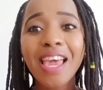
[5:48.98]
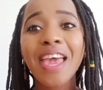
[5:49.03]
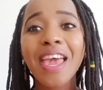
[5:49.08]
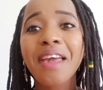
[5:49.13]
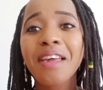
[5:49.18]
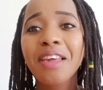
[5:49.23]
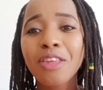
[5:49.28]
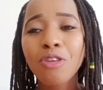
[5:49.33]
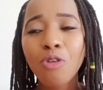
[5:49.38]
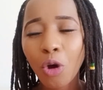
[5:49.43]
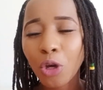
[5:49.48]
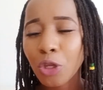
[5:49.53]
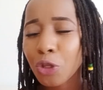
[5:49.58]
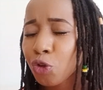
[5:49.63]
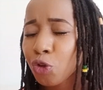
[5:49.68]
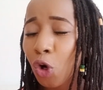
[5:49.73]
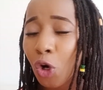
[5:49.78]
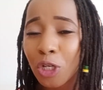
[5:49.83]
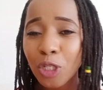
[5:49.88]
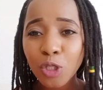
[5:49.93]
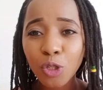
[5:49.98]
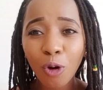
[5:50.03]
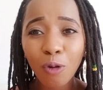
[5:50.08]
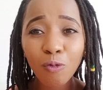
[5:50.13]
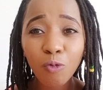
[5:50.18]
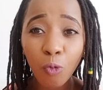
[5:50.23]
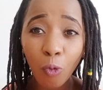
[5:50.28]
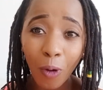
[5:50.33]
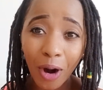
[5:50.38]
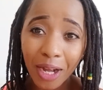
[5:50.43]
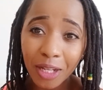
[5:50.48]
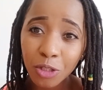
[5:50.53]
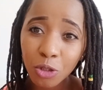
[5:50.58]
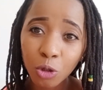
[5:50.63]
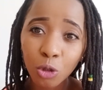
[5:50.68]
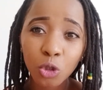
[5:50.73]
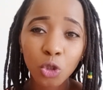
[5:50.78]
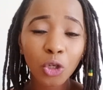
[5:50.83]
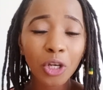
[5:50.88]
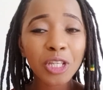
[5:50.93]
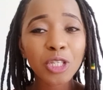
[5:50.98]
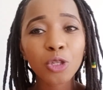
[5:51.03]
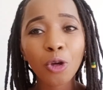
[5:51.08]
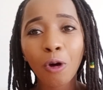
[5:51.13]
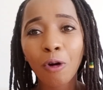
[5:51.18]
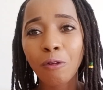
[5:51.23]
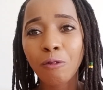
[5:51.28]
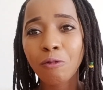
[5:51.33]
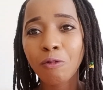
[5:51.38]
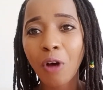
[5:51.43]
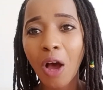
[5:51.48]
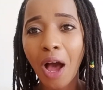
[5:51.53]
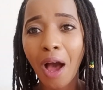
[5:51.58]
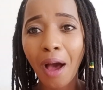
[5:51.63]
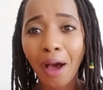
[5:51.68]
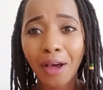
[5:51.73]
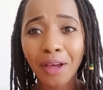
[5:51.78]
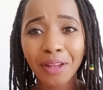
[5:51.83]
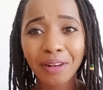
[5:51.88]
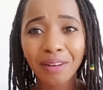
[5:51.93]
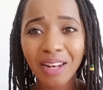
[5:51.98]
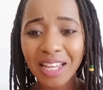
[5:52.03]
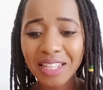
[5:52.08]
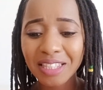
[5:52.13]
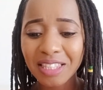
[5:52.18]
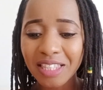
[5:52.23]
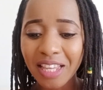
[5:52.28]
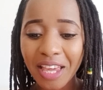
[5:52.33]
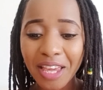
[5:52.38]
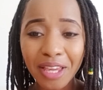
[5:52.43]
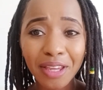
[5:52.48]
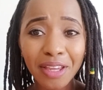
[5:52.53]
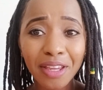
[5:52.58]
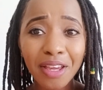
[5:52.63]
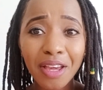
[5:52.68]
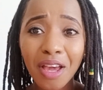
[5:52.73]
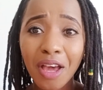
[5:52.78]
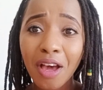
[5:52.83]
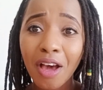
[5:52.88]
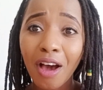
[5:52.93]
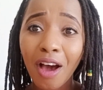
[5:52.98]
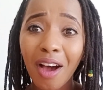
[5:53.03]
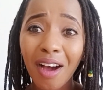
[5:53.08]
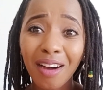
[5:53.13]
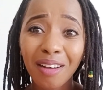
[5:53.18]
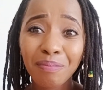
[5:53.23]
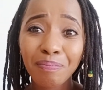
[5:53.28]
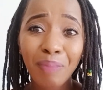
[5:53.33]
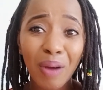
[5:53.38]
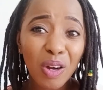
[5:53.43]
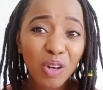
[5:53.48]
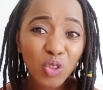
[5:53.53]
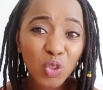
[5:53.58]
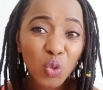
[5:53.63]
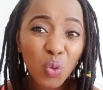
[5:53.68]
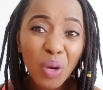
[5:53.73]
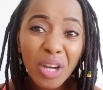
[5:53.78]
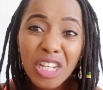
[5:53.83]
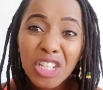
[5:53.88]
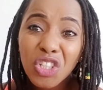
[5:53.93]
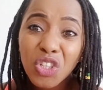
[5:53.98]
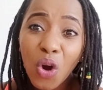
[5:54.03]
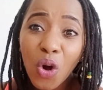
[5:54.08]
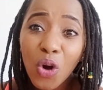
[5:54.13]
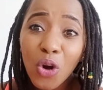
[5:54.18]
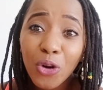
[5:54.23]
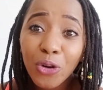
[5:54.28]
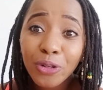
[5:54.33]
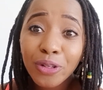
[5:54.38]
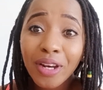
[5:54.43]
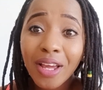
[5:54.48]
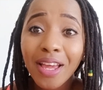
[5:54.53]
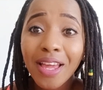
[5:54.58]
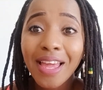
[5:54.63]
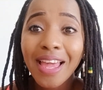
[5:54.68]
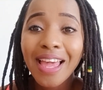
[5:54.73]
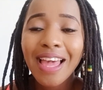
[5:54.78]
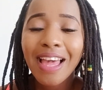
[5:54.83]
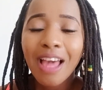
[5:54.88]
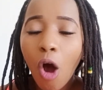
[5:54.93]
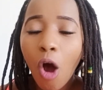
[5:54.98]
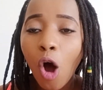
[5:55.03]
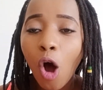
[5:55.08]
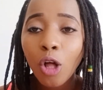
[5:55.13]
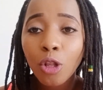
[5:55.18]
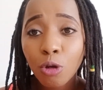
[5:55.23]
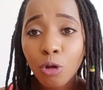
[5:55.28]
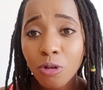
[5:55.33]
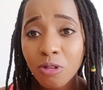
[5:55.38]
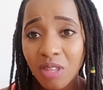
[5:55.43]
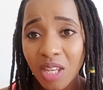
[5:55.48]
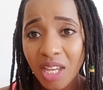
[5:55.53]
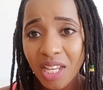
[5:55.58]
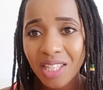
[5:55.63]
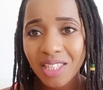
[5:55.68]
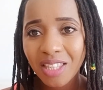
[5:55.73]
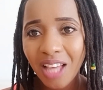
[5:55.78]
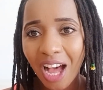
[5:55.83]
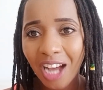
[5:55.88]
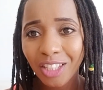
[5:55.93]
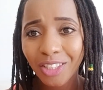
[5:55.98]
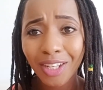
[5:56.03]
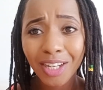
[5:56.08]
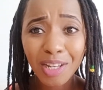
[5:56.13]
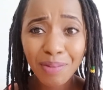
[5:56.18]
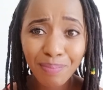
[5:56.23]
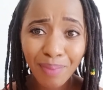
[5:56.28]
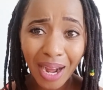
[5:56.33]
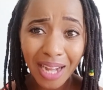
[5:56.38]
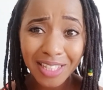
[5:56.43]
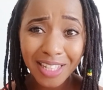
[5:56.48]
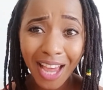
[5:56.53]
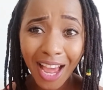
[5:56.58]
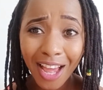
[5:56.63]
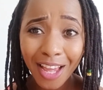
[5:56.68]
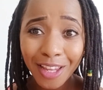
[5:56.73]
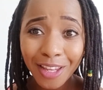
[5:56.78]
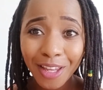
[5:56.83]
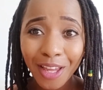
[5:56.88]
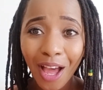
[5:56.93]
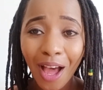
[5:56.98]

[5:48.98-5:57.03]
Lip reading: Your choice of words, your choice of let's say punctuation, all those things actually matter.